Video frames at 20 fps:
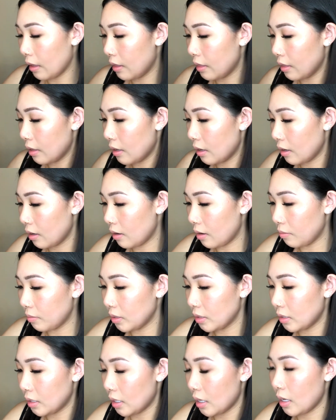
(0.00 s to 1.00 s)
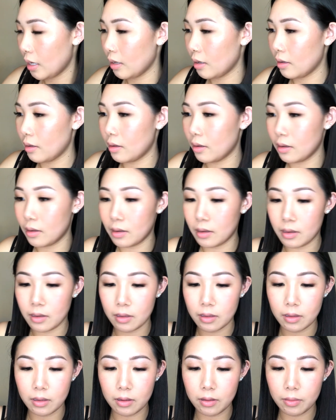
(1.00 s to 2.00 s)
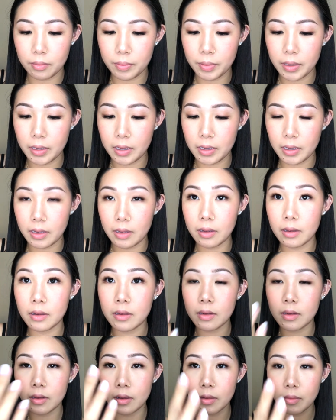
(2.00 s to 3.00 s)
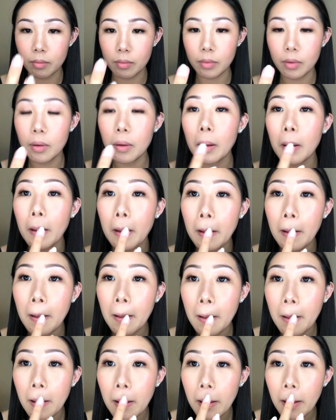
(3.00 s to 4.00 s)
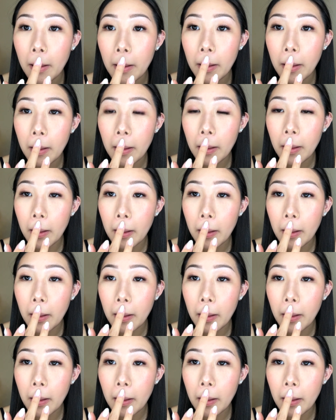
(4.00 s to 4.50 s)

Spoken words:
And then I'm gonna take a little bit more, put it